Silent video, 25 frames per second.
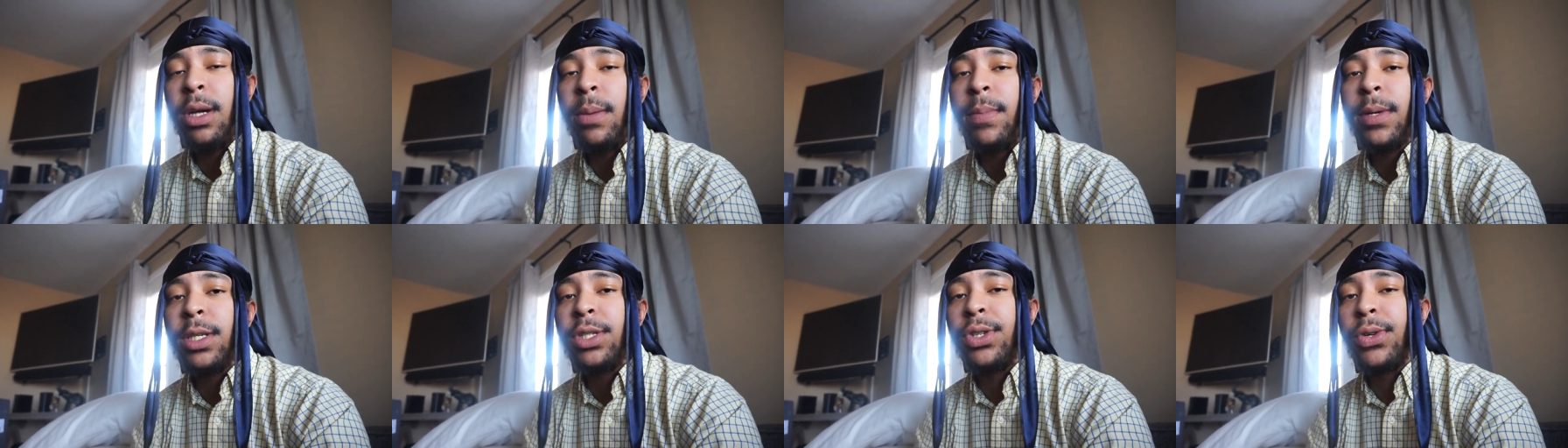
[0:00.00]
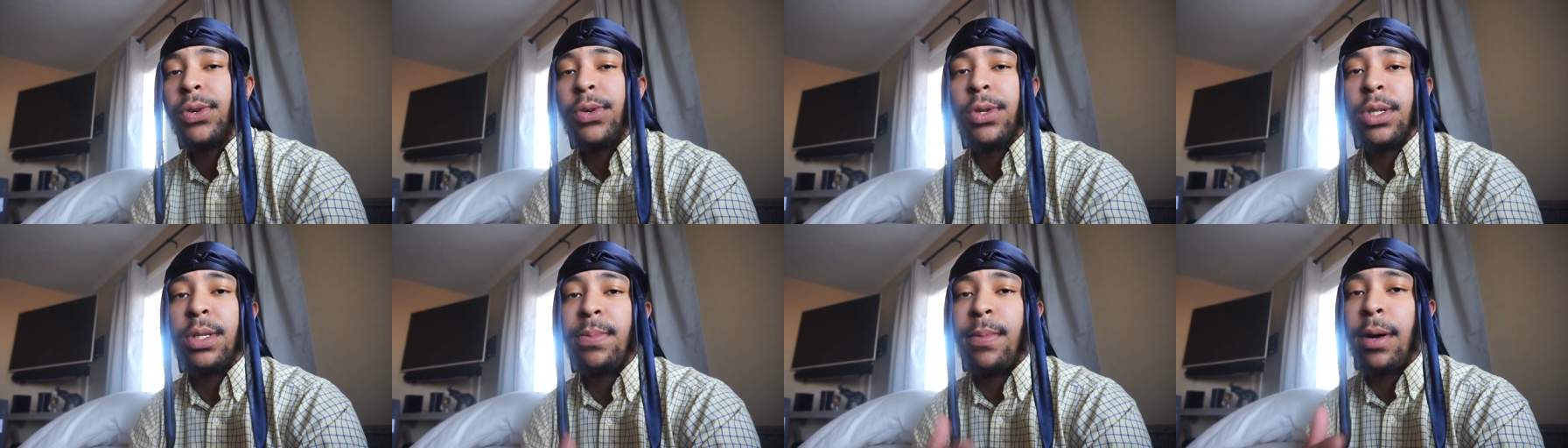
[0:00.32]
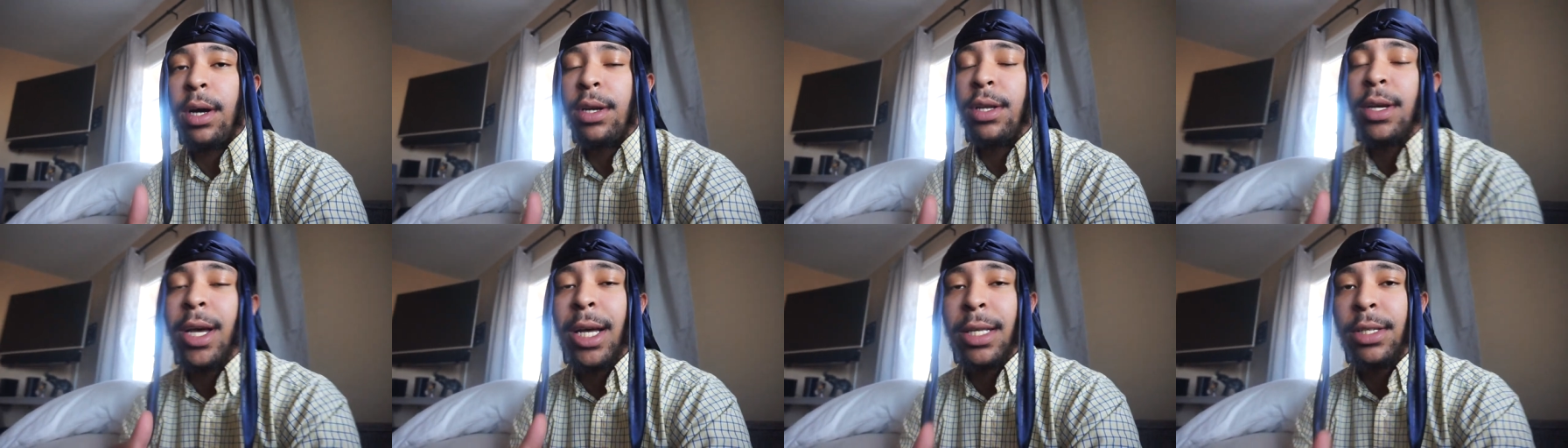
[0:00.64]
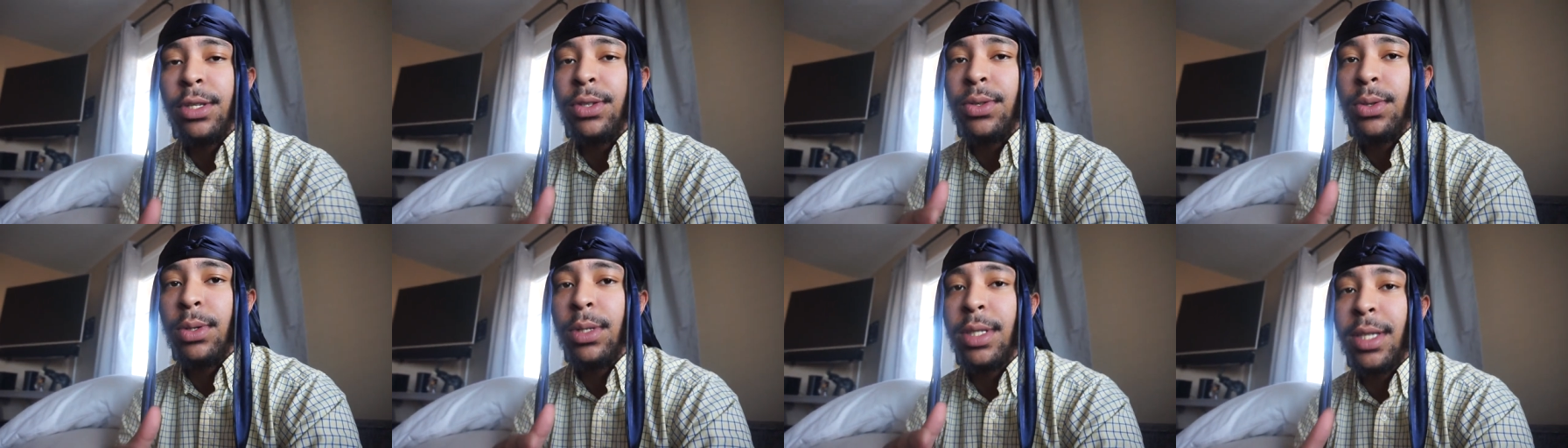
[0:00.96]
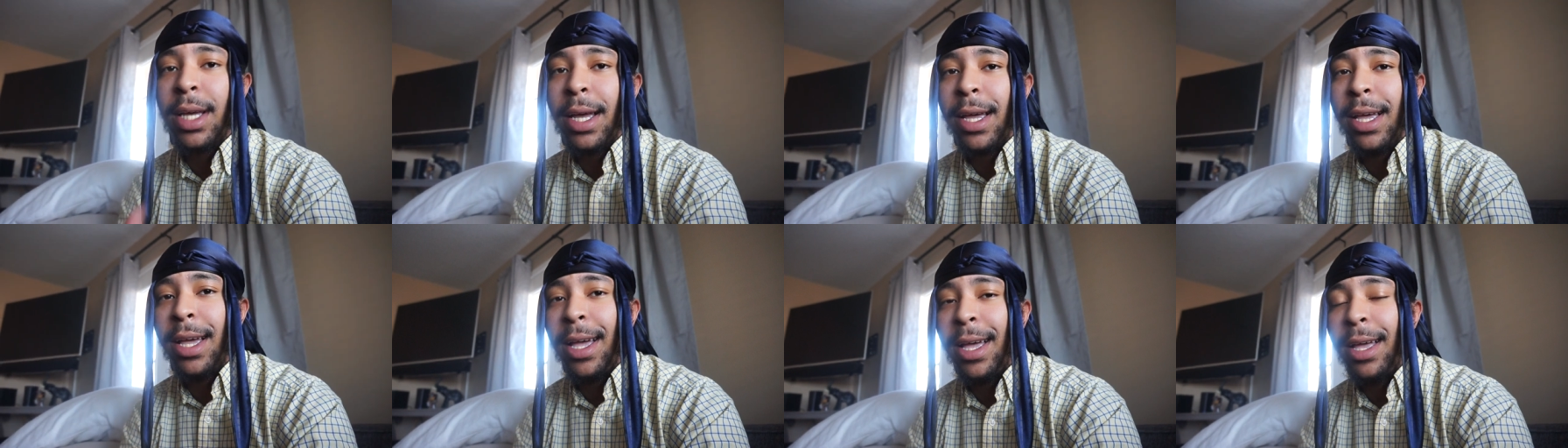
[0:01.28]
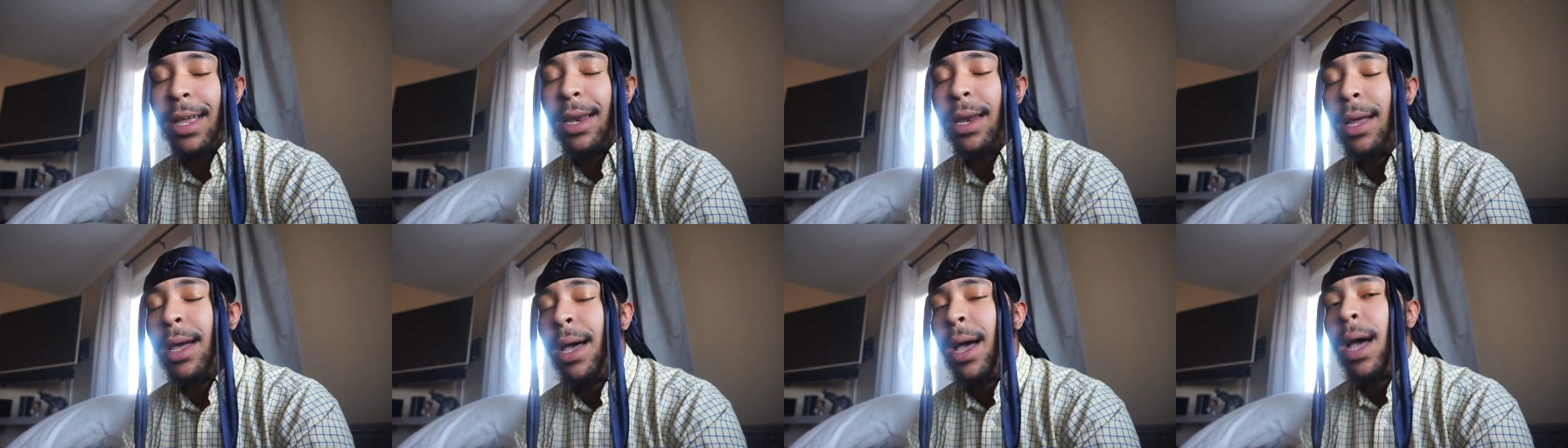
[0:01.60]
I'll make sure to respond to you guys as soon as I
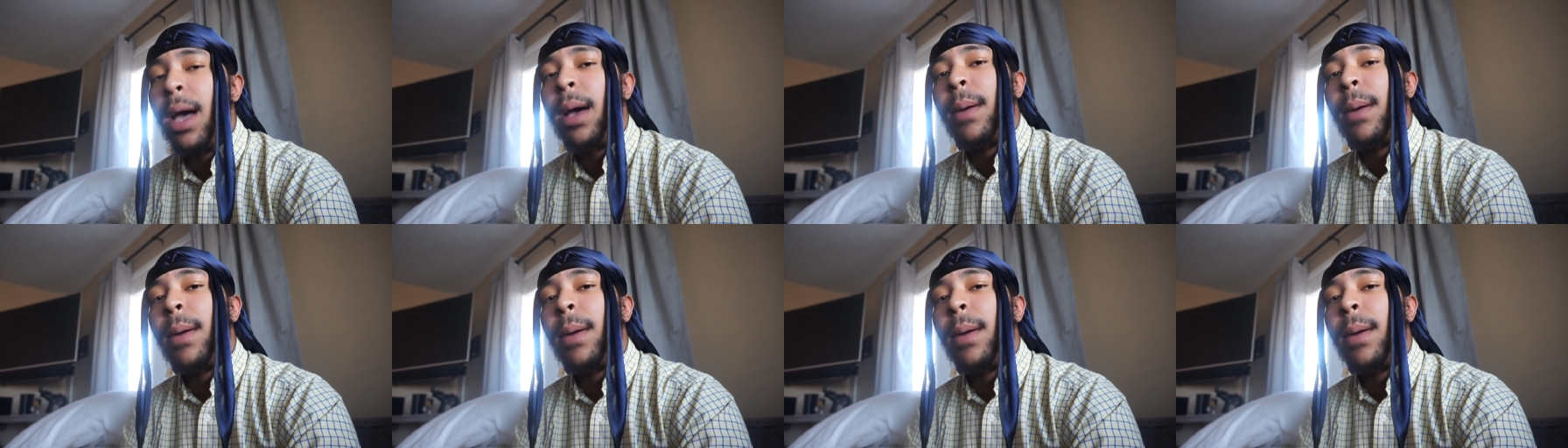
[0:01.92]
can.